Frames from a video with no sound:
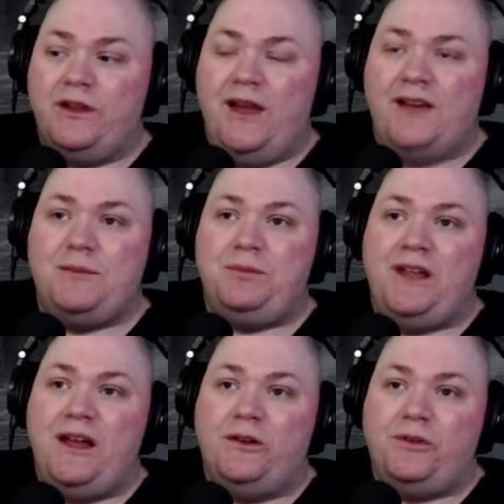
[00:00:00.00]
is that
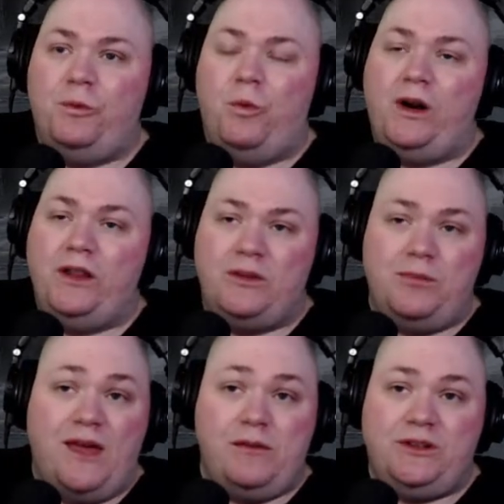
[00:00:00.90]
players wanted to
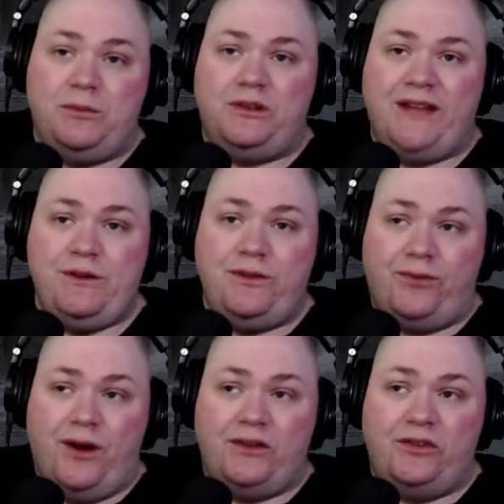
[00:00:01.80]
be able to play with
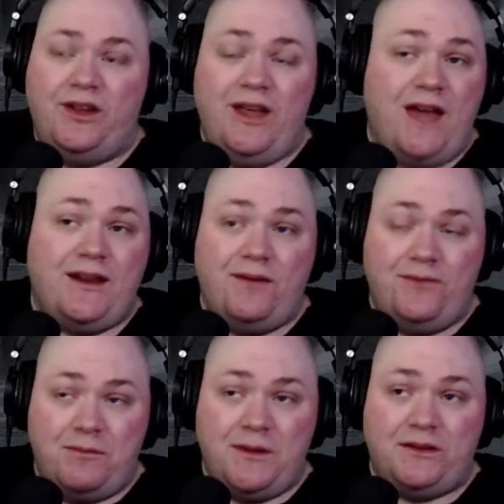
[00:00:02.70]
friends and
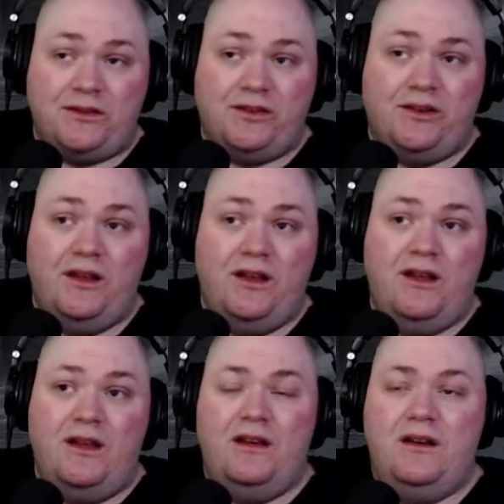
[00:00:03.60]
outfit mates.
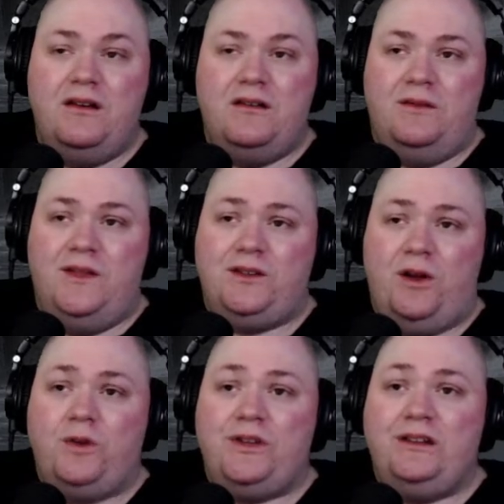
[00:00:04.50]
This
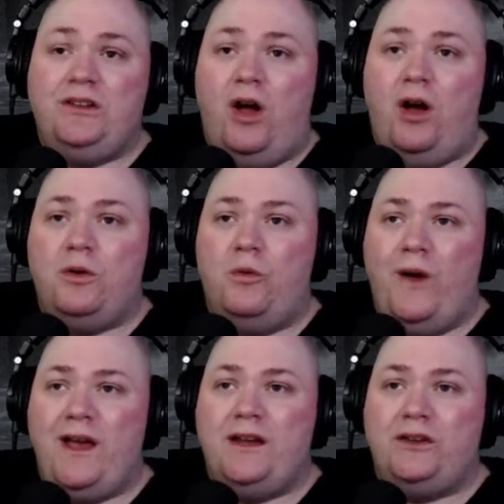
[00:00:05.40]
goes a long
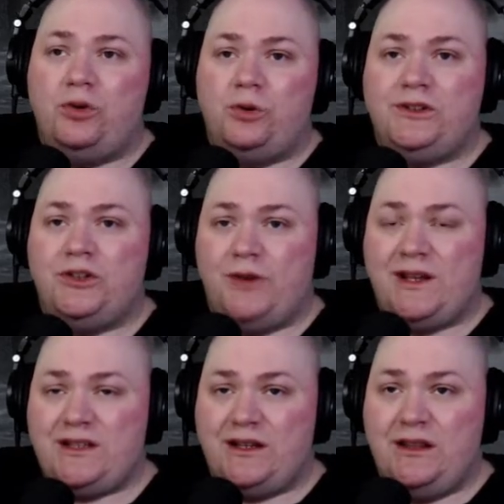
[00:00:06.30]
way towards
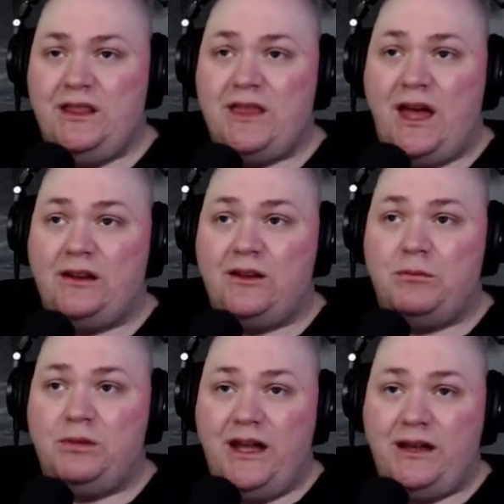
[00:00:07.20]
addressing that
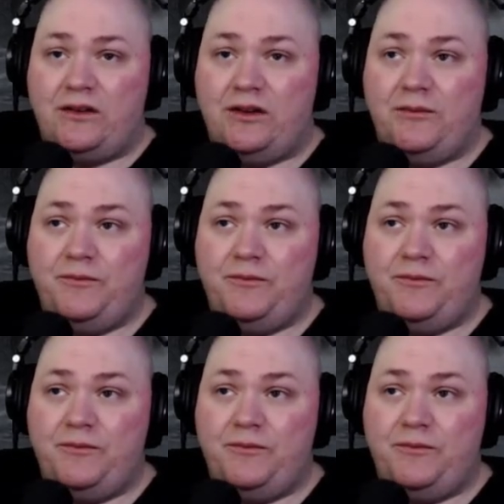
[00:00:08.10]
complaint.